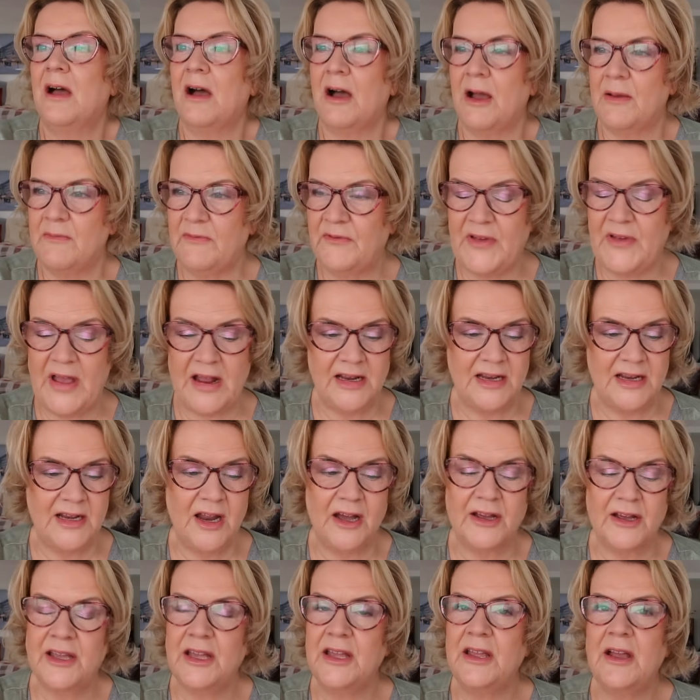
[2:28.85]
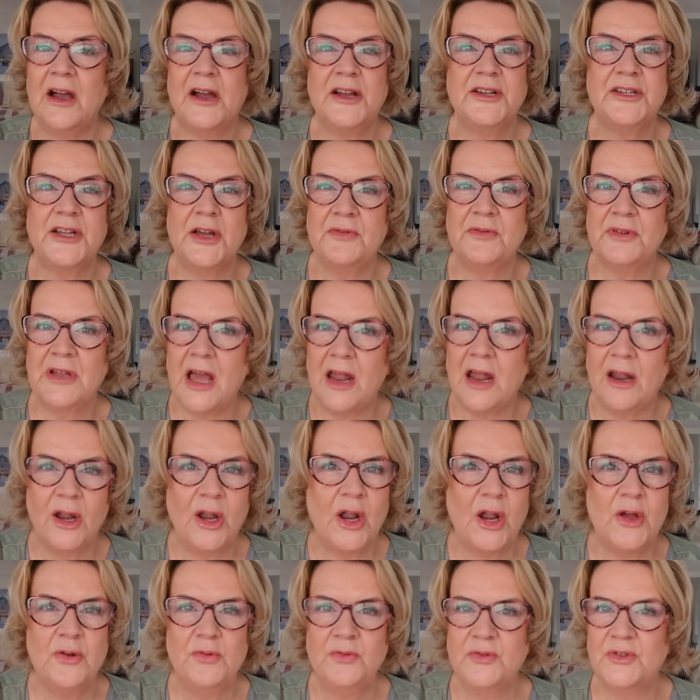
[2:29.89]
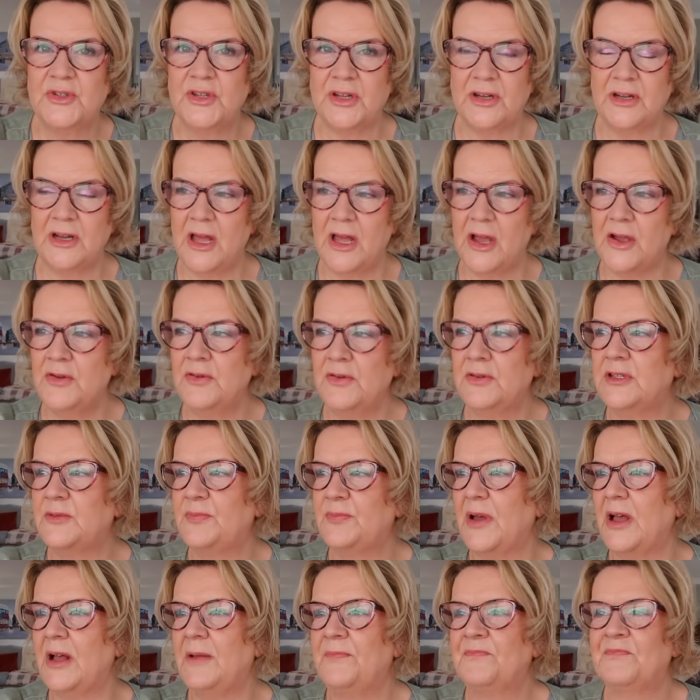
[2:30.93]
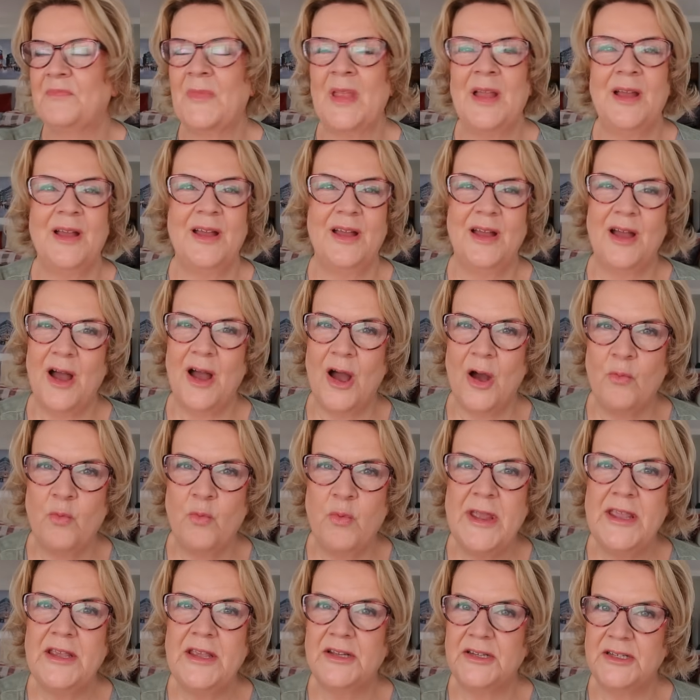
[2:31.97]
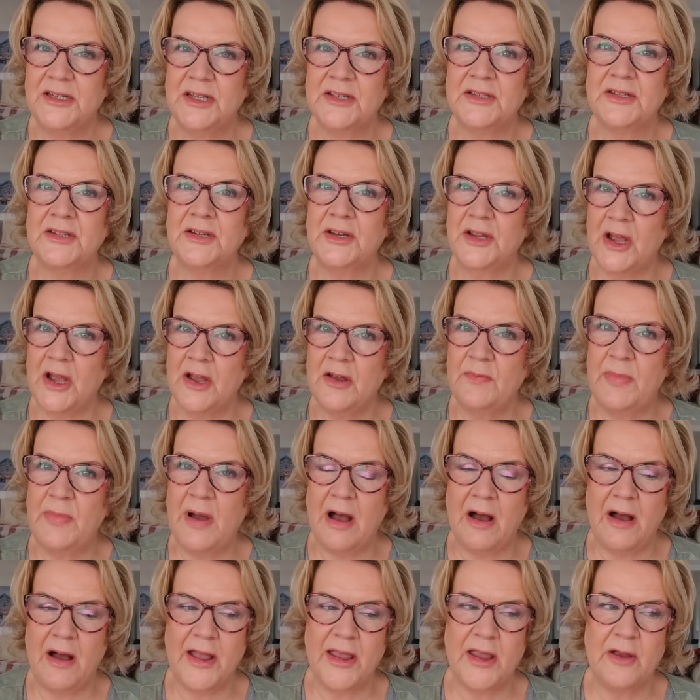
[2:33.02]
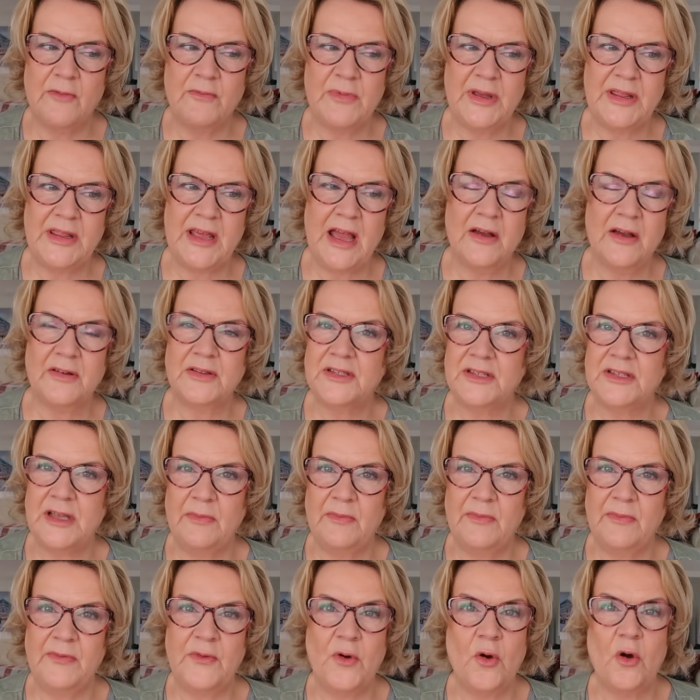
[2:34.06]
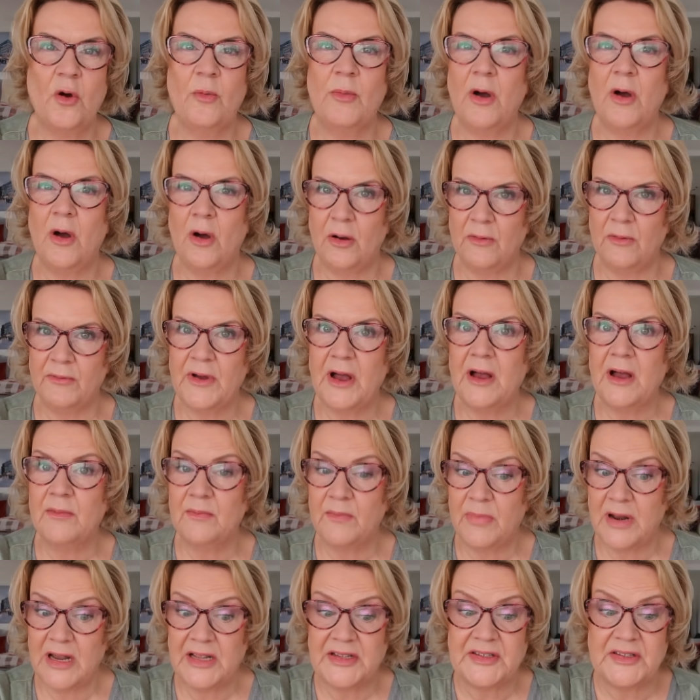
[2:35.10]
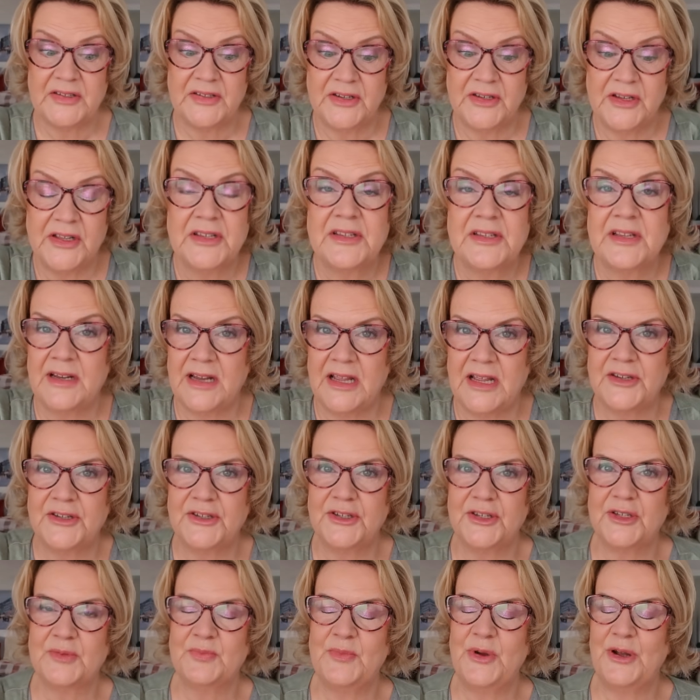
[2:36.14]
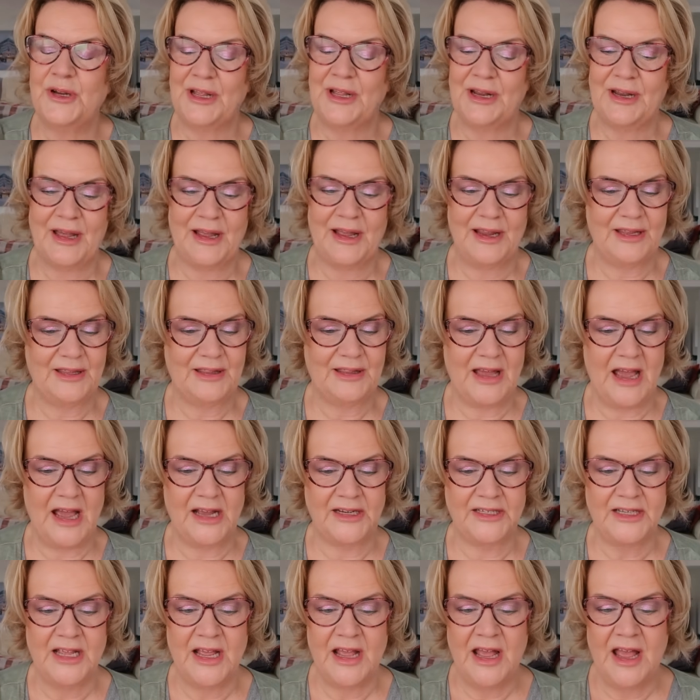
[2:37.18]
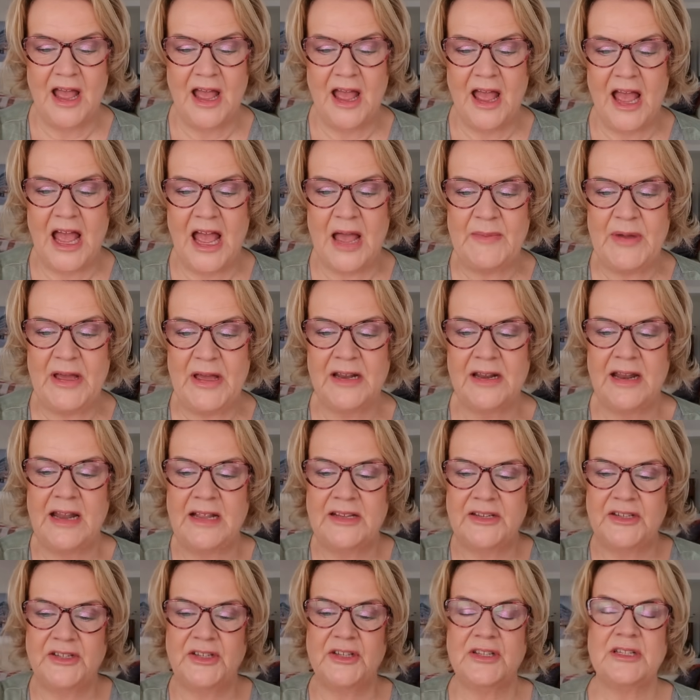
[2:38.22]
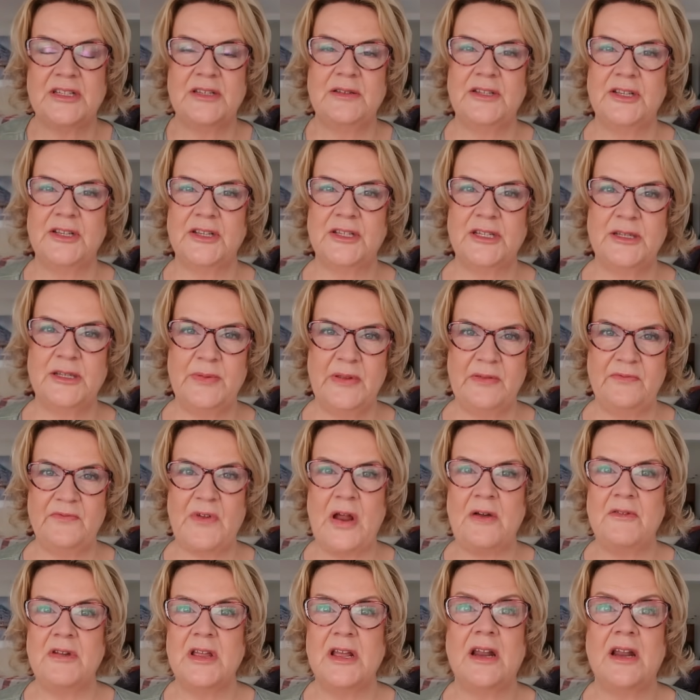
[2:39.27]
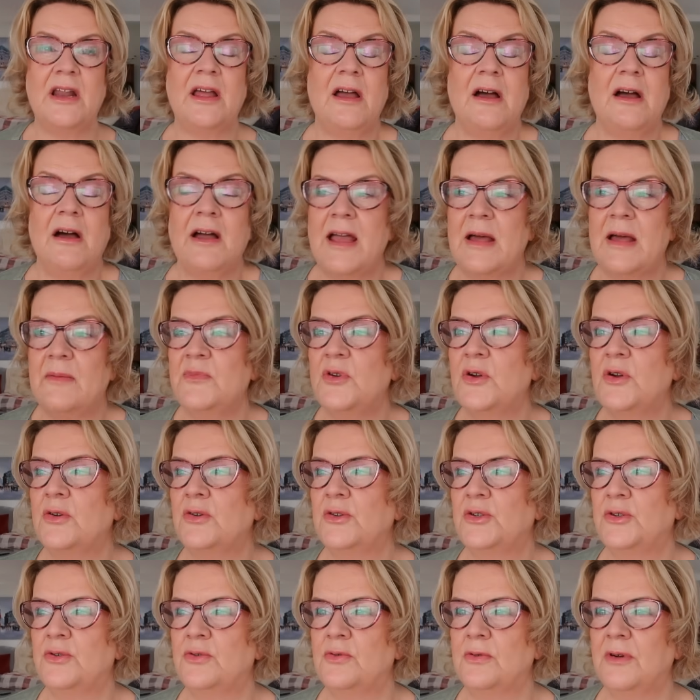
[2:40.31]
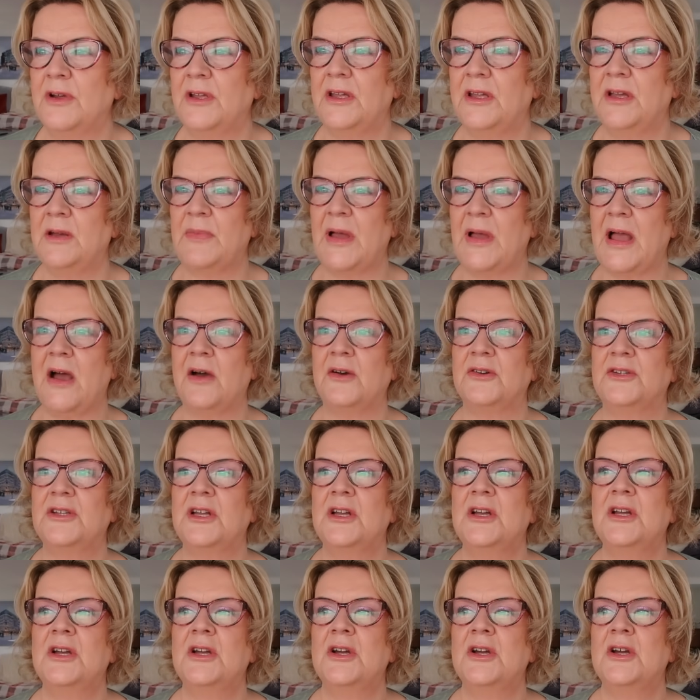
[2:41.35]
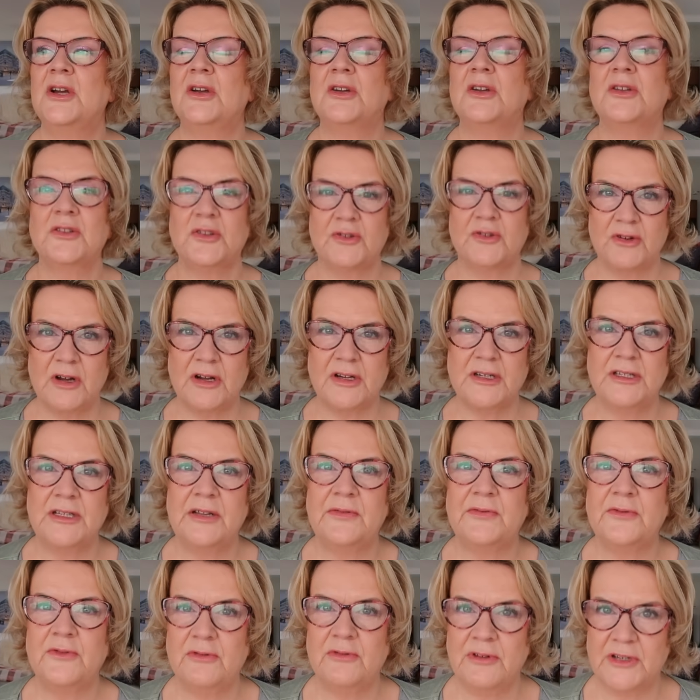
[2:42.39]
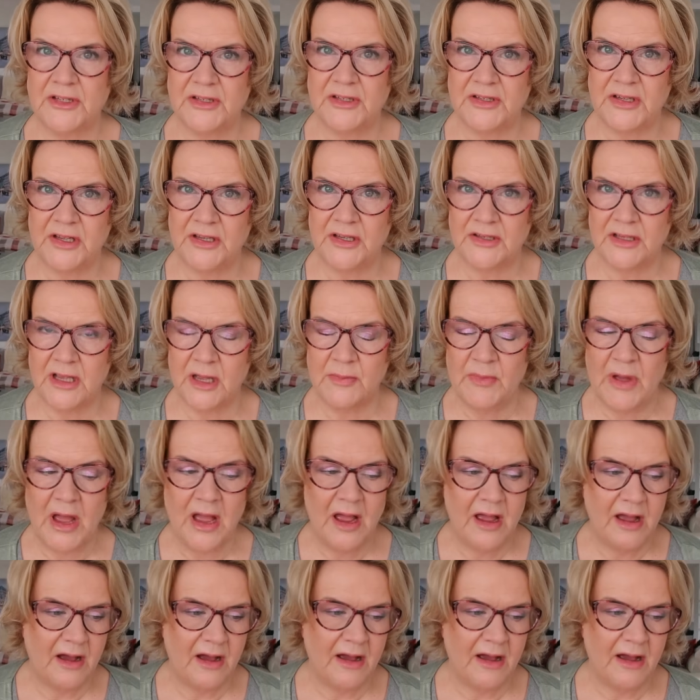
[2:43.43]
I'm fairly lucky, I don't get loads and loads, but a week doesn't go by without some form of unpleasantness. Let's just put it like that. And let's just to be very clear, I am not talking about constructive criticism.